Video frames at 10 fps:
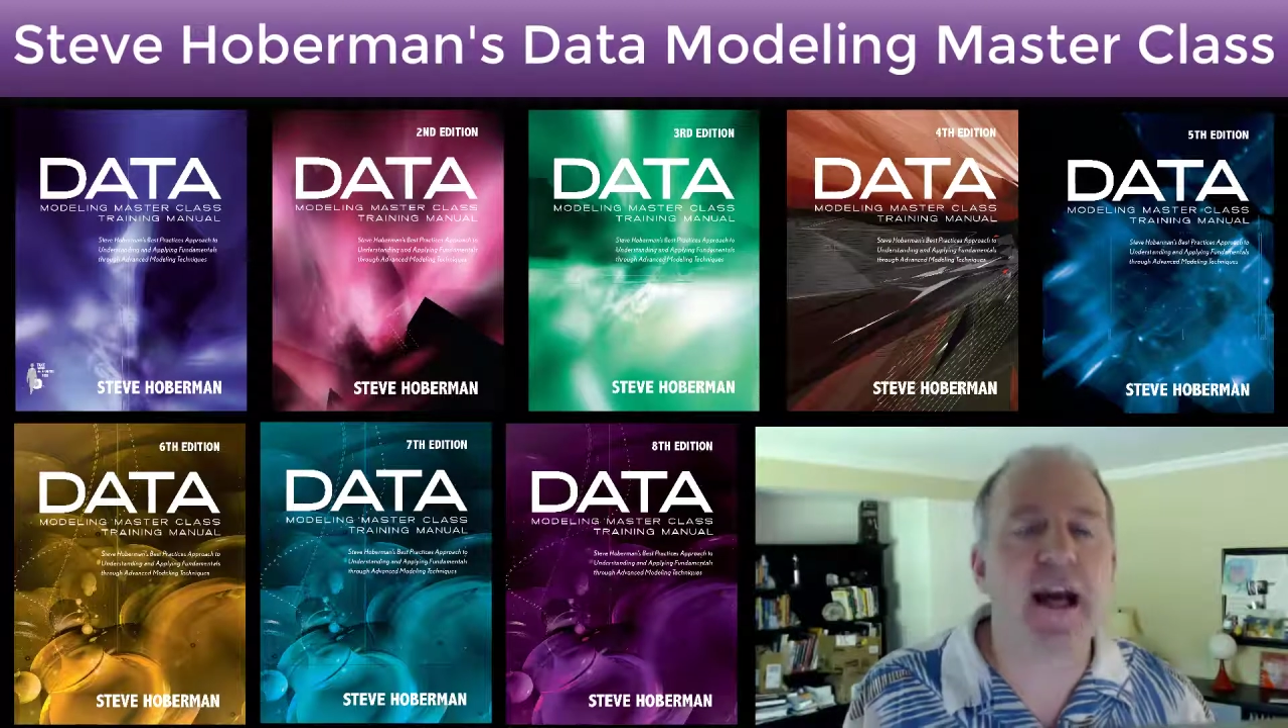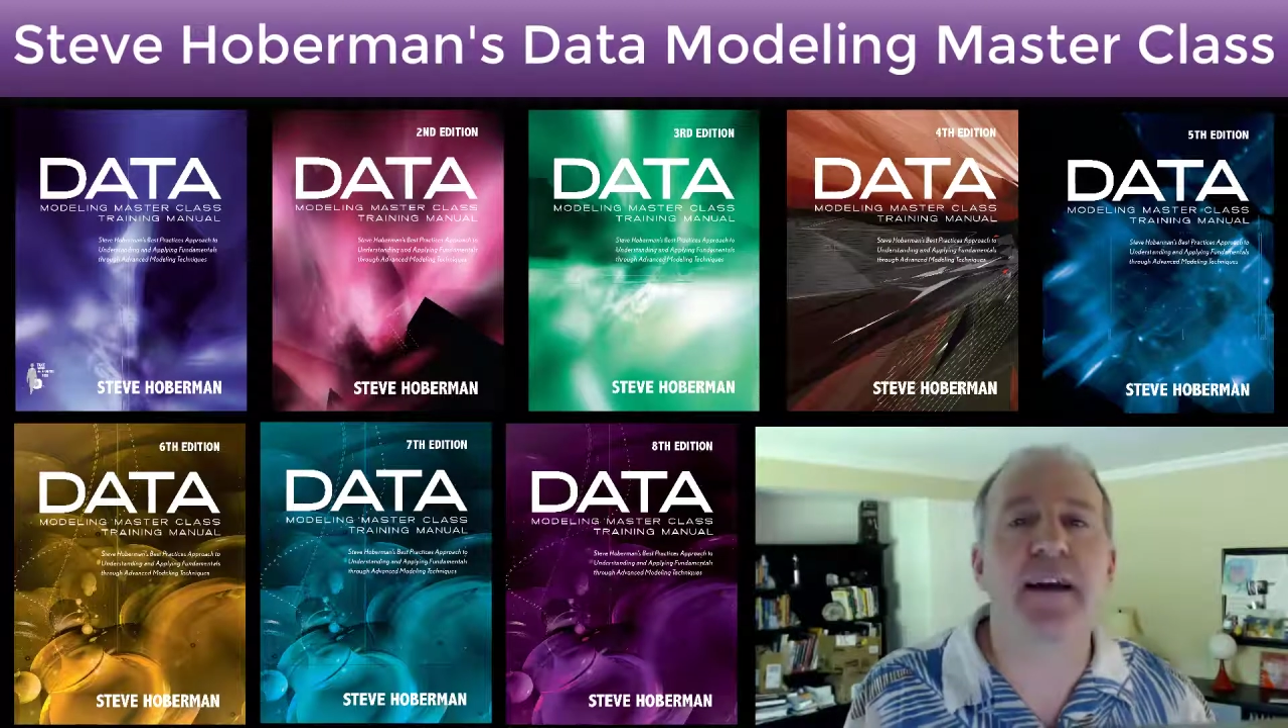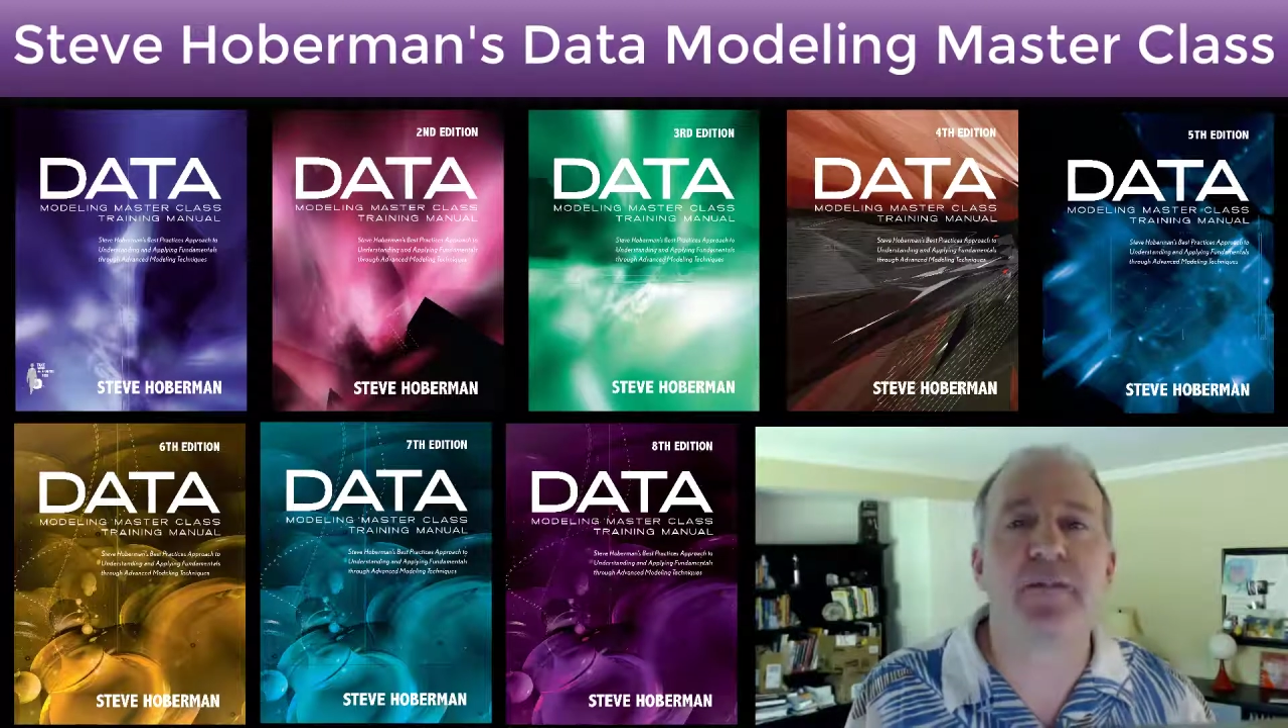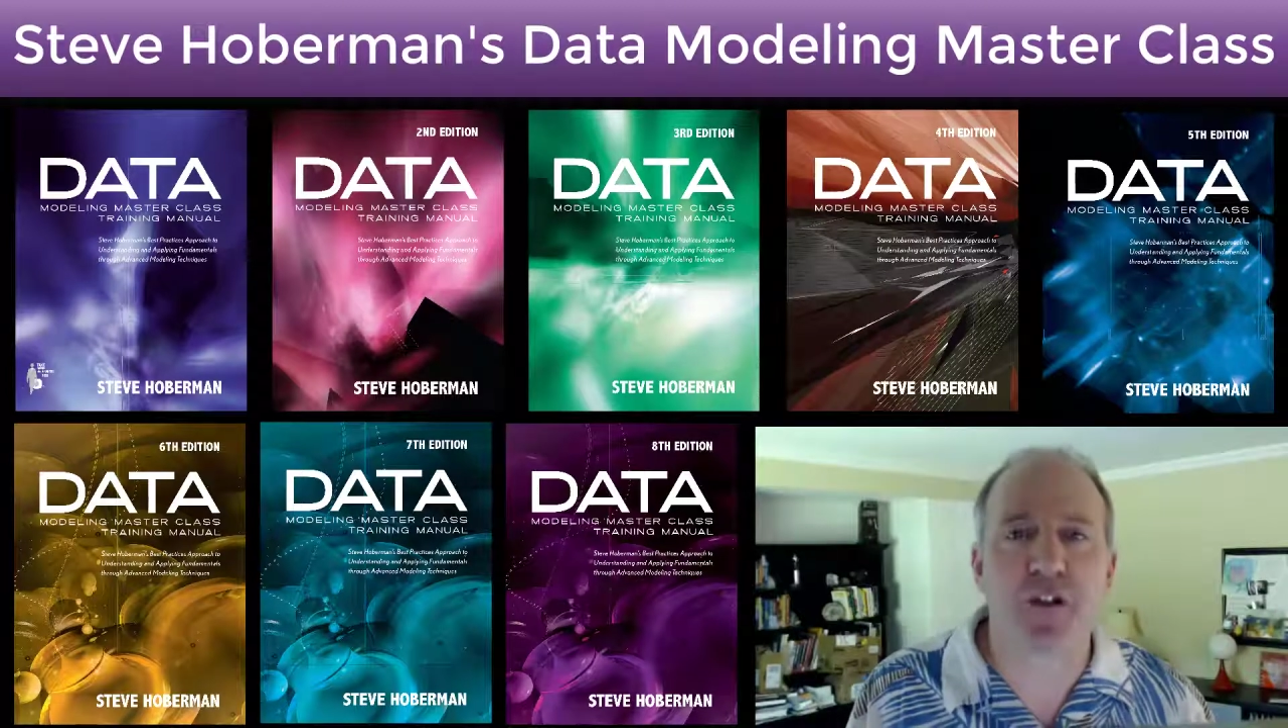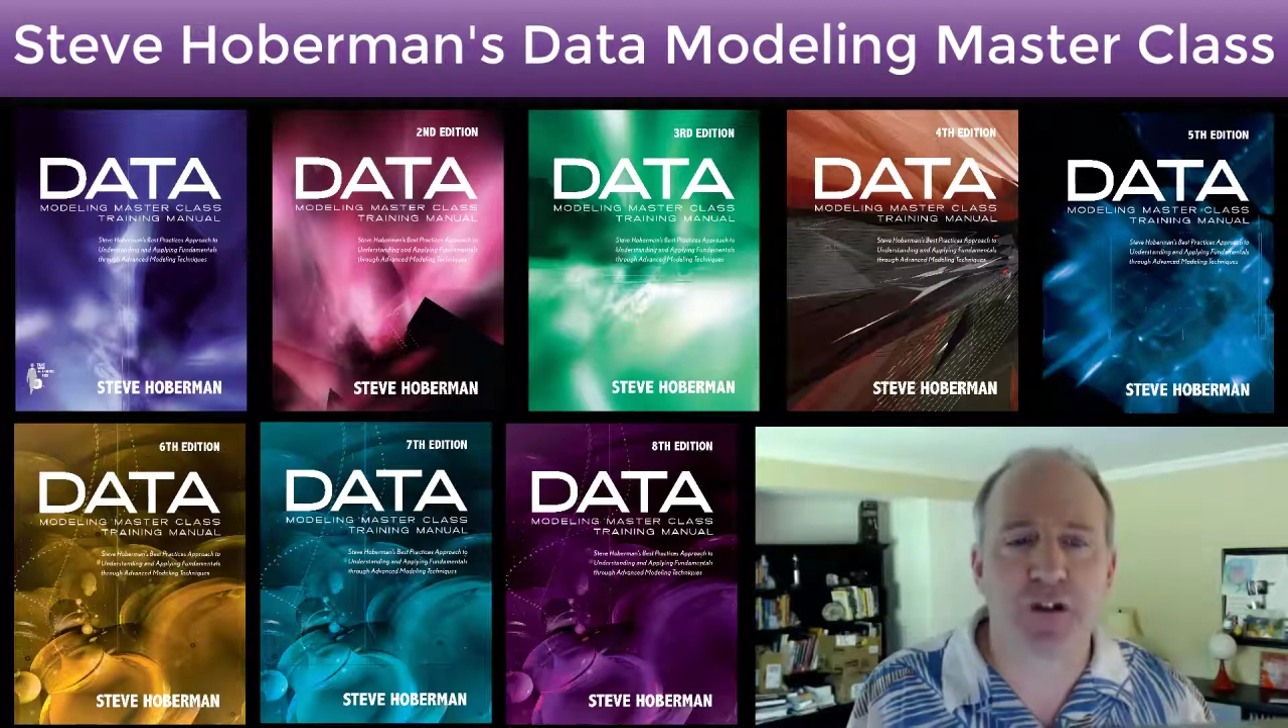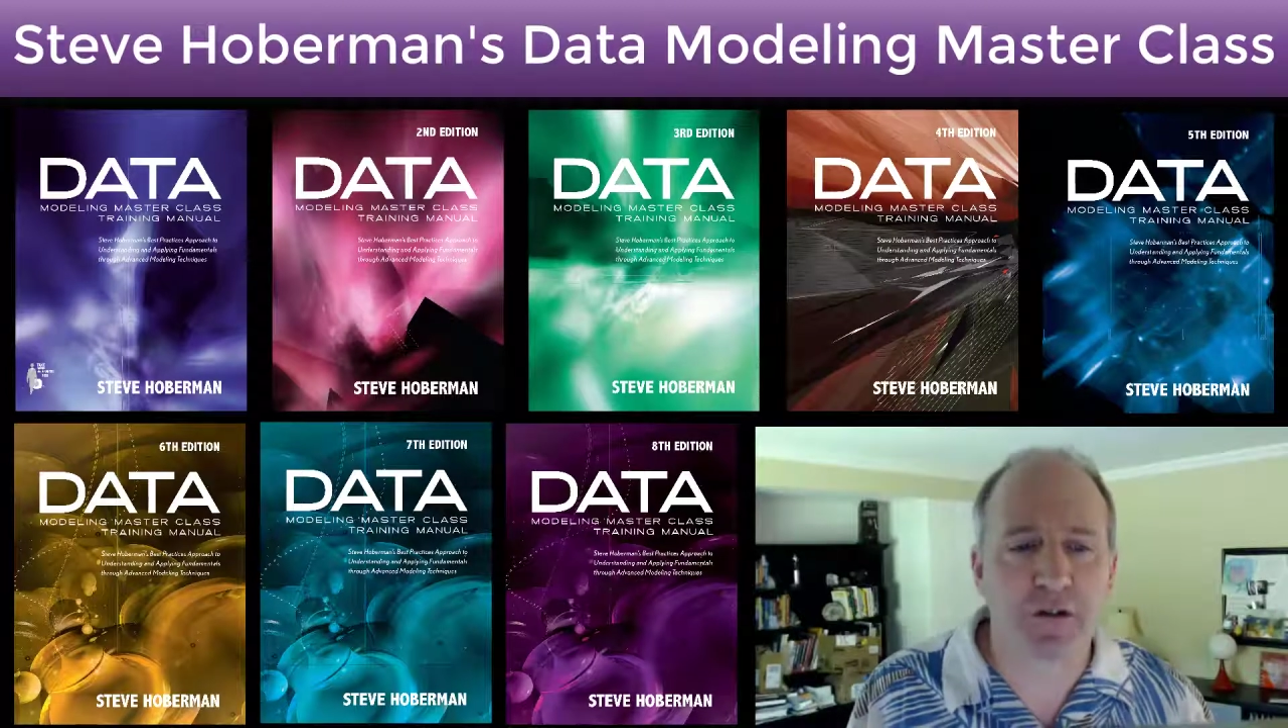and virtual